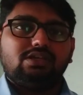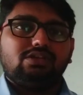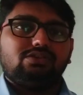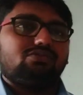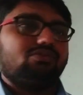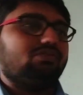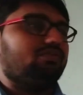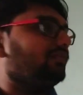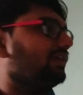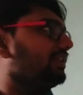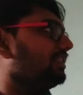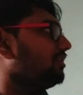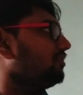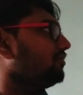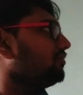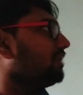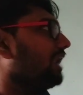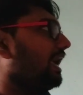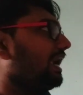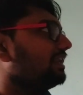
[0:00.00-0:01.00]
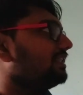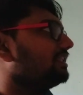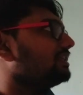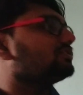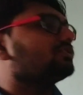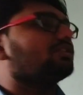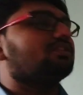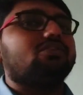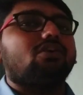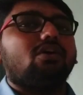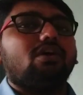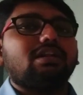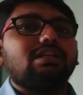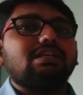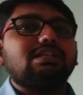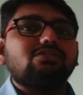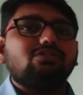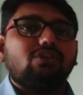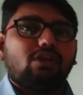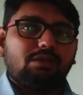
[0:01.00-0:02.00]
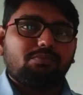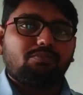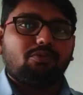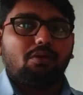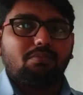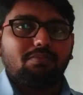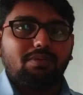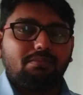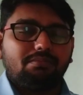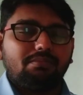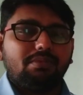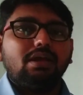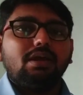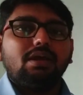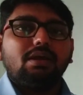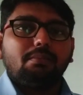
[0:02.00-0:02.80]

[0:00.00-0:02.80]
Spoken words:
So whether you write this or not is not a problem.